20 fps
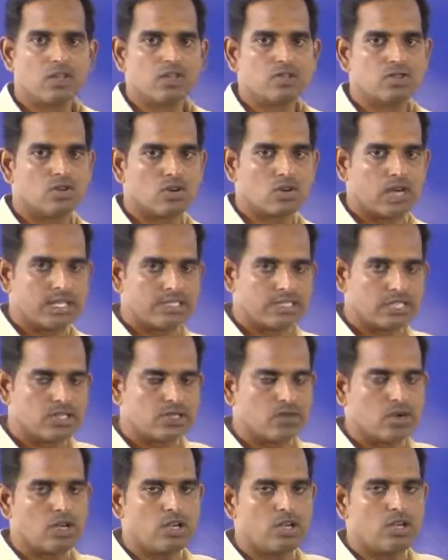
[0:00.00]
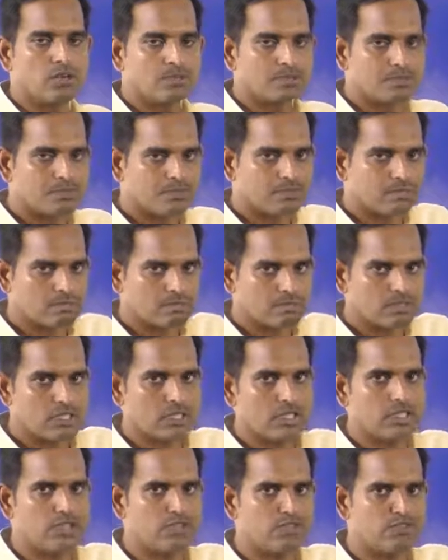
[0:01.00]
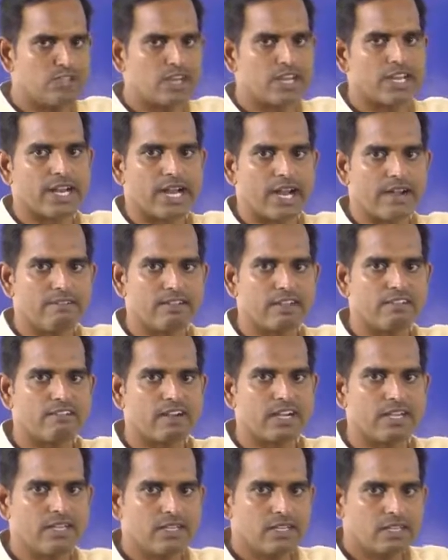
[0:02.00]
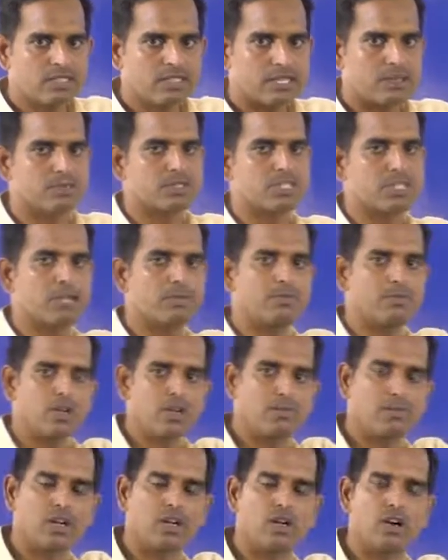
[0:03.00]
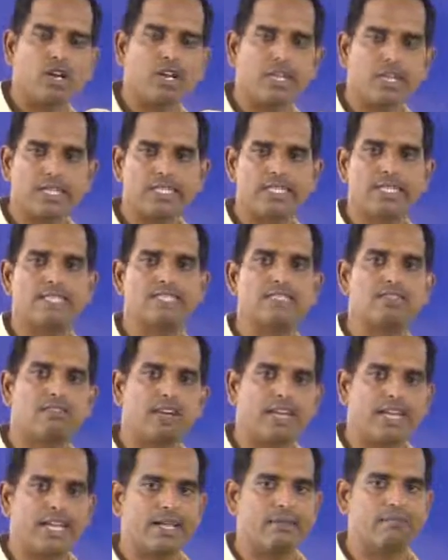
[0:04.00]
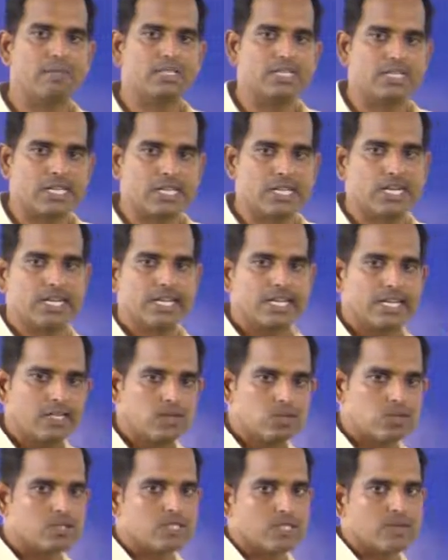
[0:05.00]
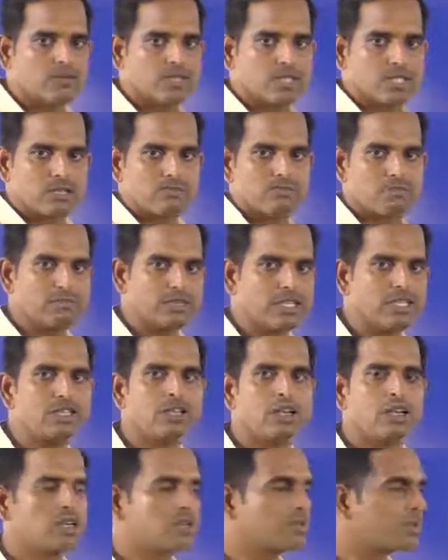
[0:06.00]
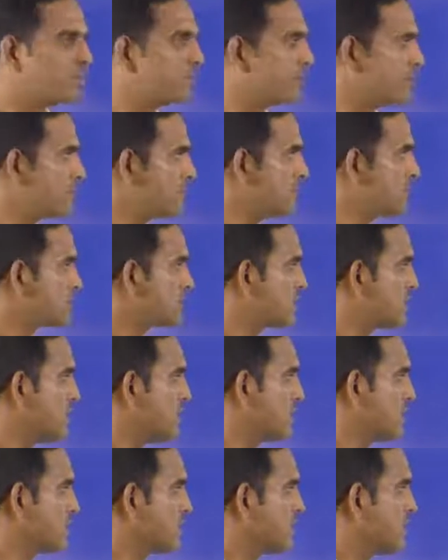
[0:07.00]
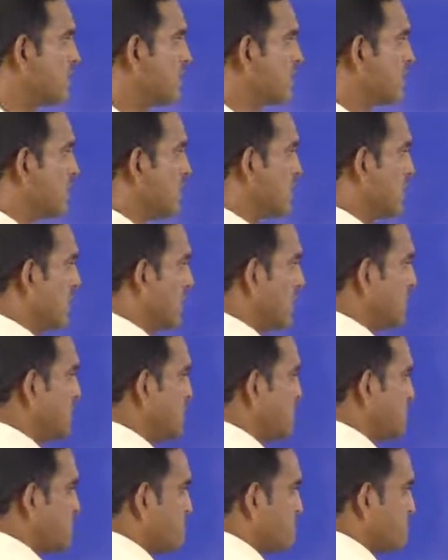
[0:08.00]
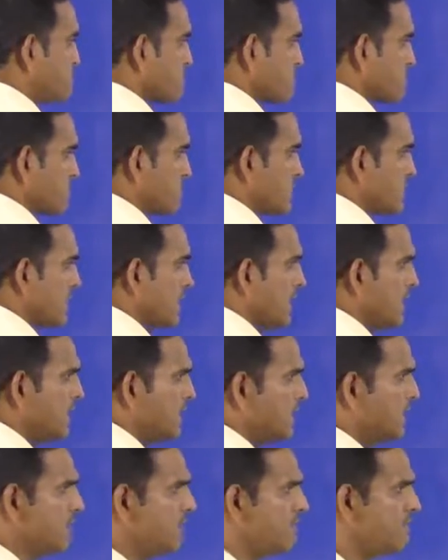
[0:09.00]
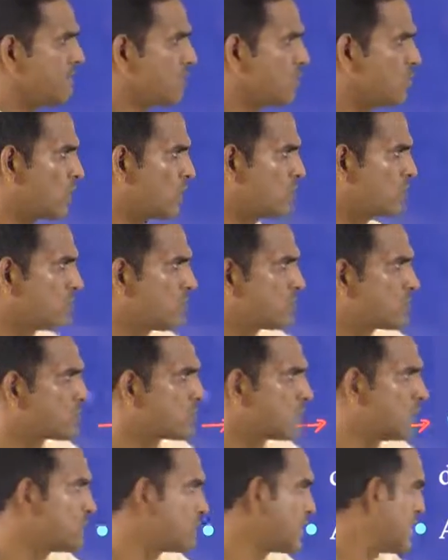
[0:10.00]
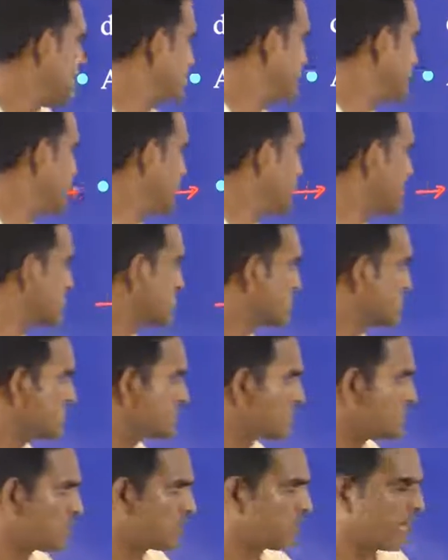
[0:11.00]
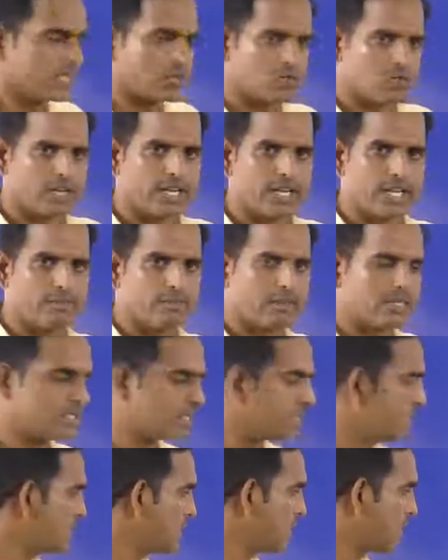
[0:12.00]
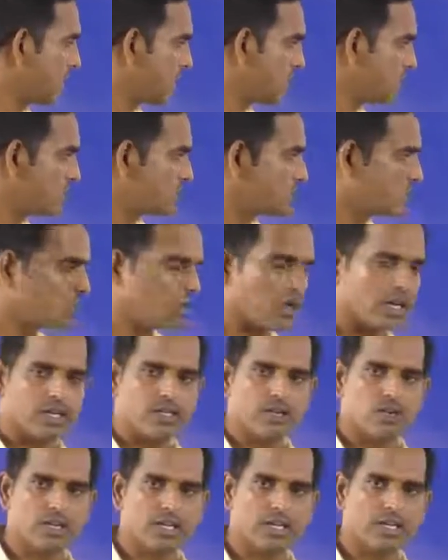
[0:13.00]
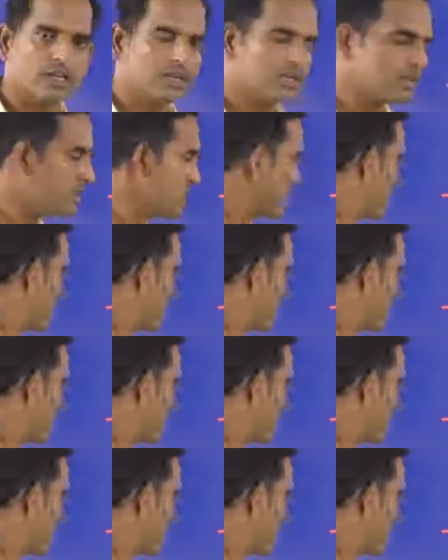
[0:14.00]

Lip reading: So as I told you, if you are having one subscript, we will be calling it as a one-dimensional array. Two subscripts mean two-dimensional array. And an array with one subscript or index is known as one dimension, and so on. Okay.